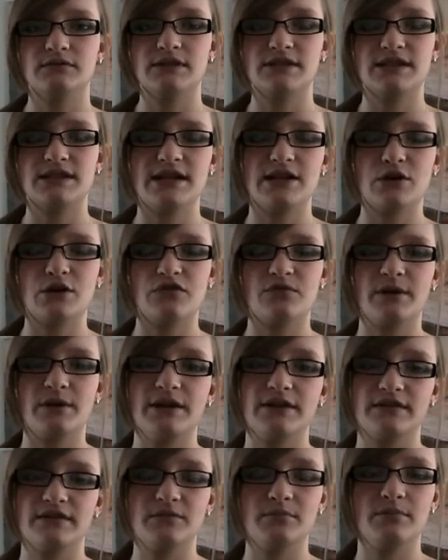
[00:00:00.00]
take off my
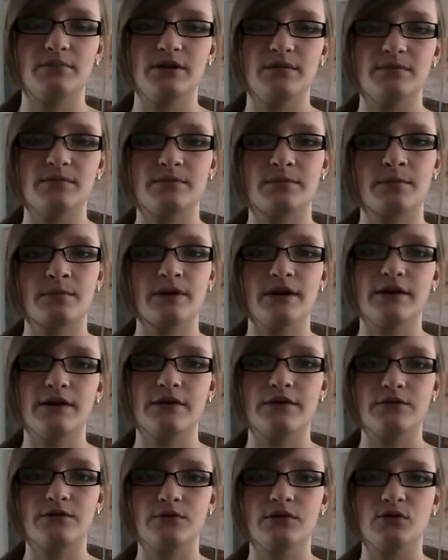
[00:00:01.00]
insulin pump and
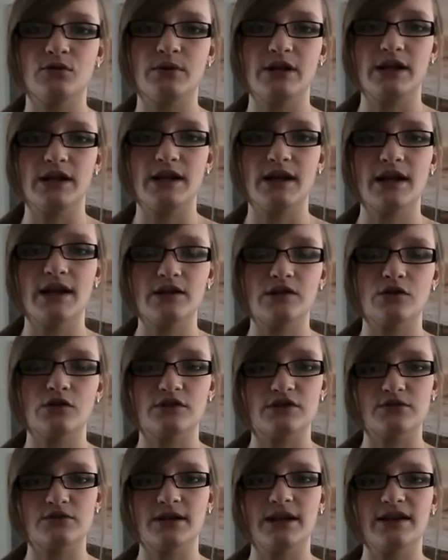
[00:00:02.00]
throw it away and
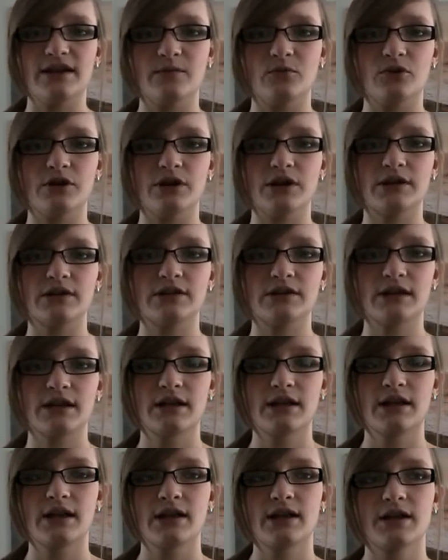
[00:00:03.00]
not do it anymore.
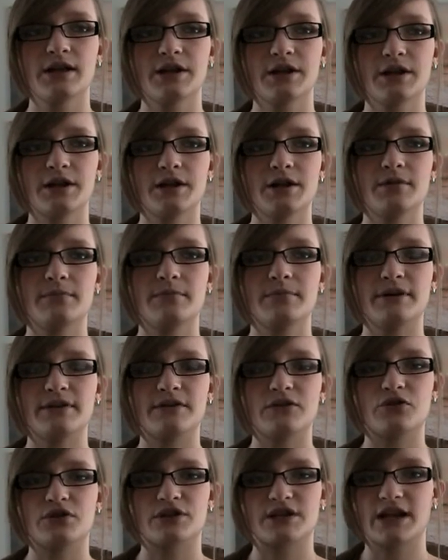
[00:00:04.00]
But
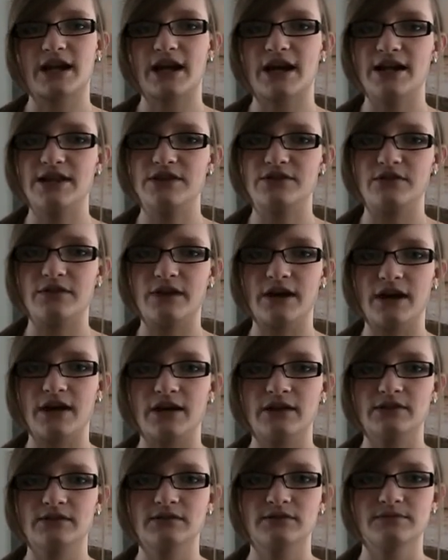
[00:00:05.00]
of course I can't do
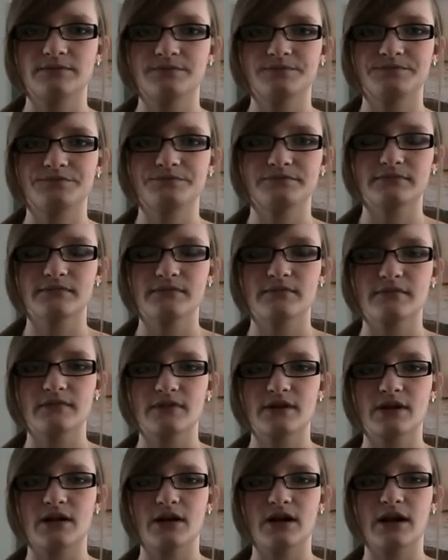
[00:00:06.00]
that,
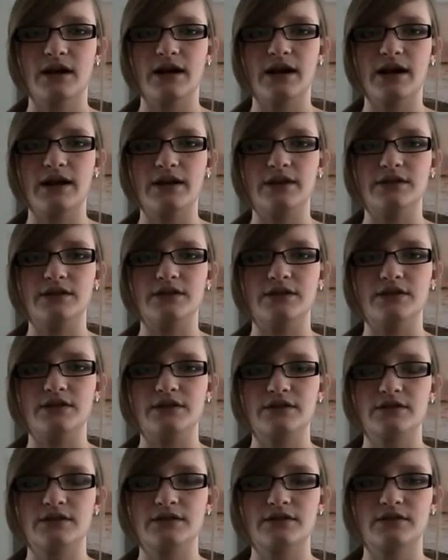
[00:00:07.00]
and
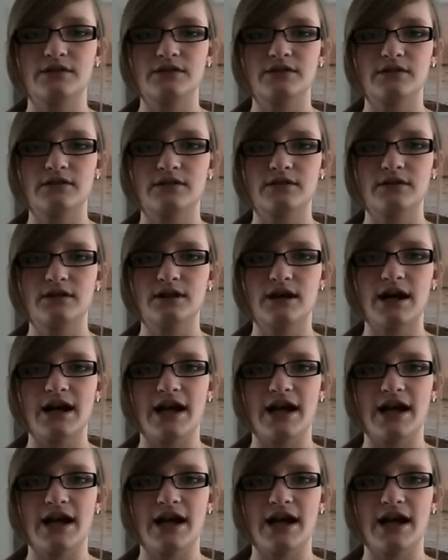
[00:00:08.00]
I